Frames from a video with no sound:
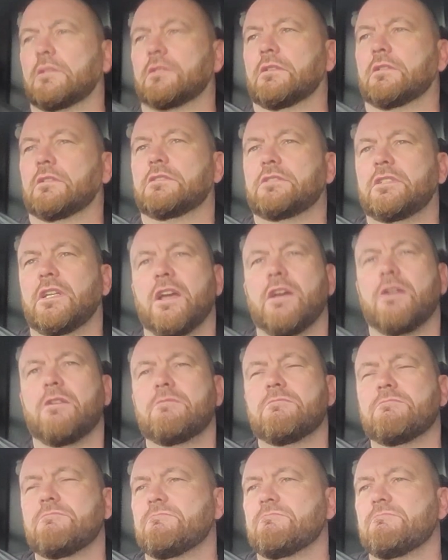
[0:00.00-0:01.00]

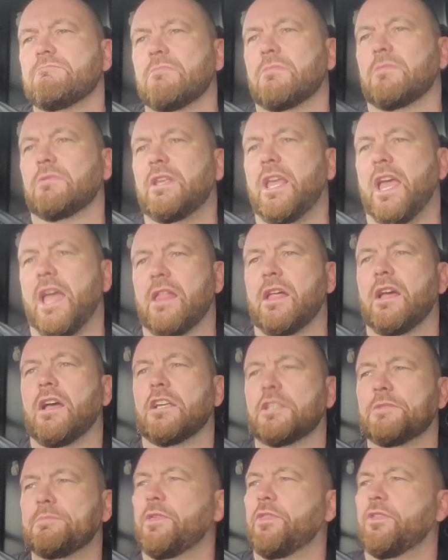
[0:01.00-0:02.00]
So yeah,
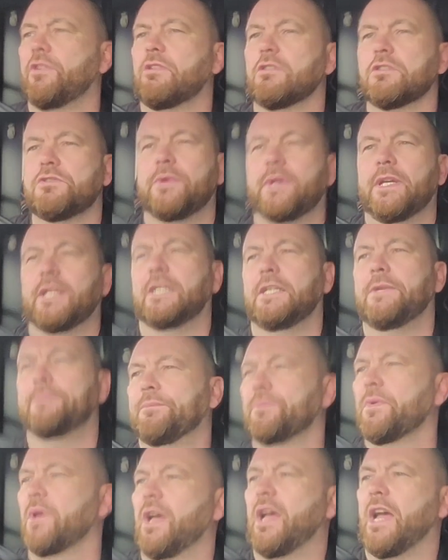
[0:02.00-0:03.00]
that's my thoughts really.
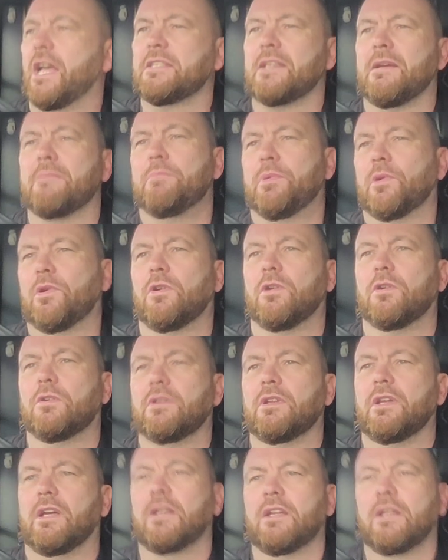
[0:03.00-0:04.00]
As I'm bored,
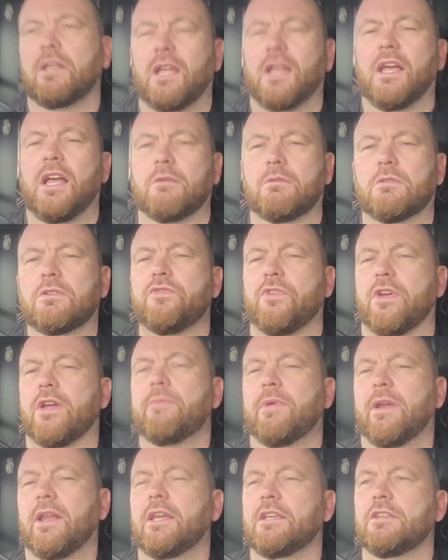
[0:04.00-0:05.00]
I'm going to try
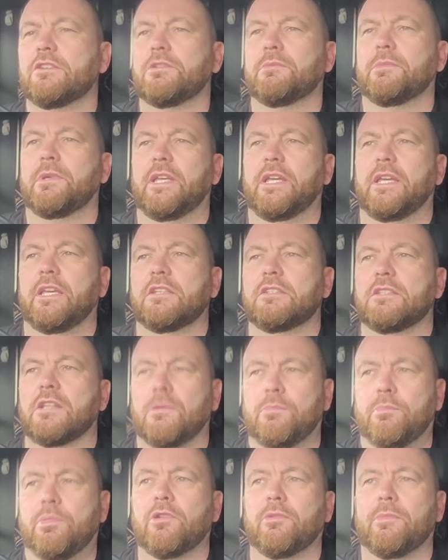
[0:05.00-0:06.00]
and relate some of these, and
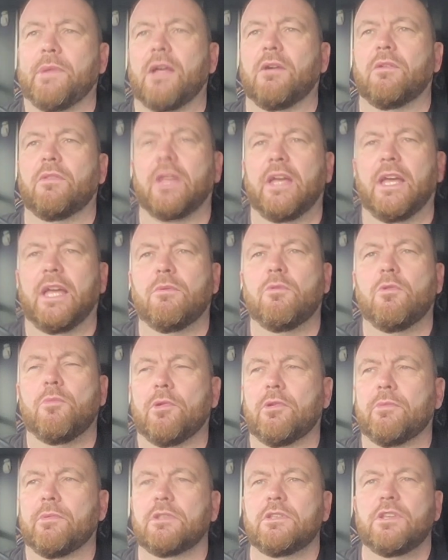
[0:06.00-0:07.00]
I'll put them out there. We'll
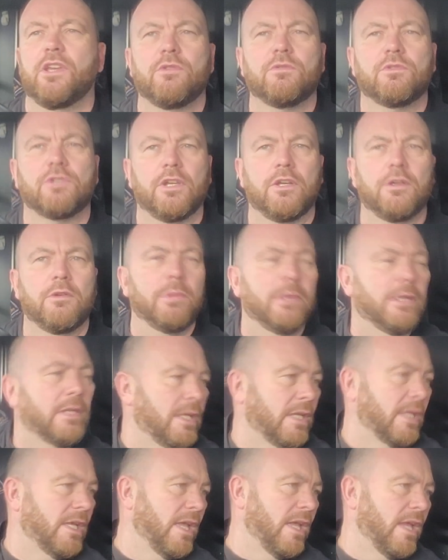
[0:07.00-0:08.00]
put them on YouTube.
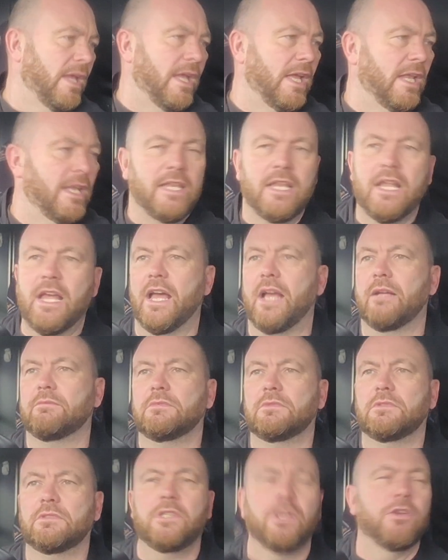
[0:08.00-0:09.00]

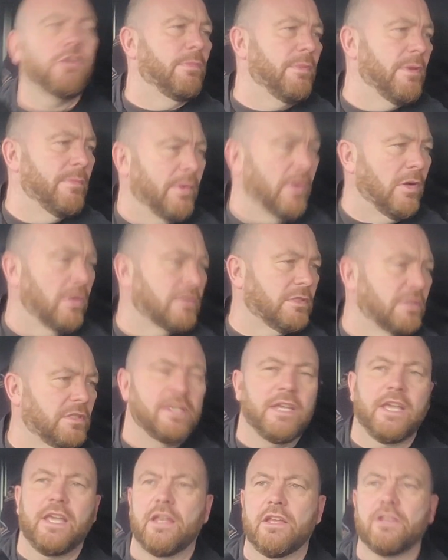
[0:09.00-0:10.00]
And you can be bored to
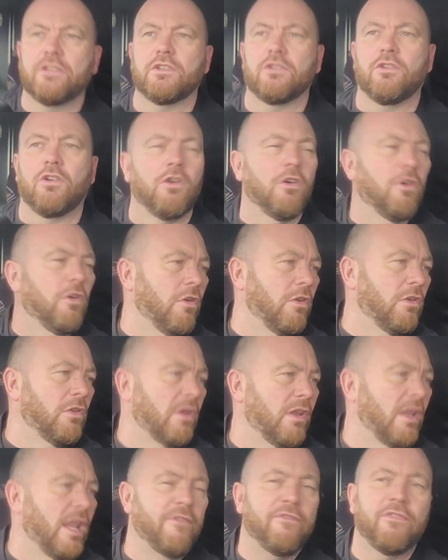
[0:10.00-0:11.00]
tears or
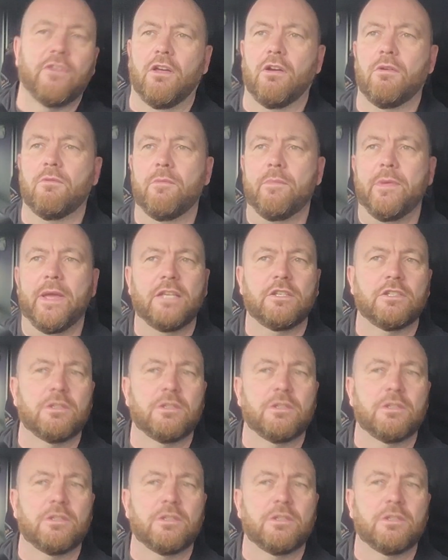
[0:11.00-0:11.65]
laugh along with me.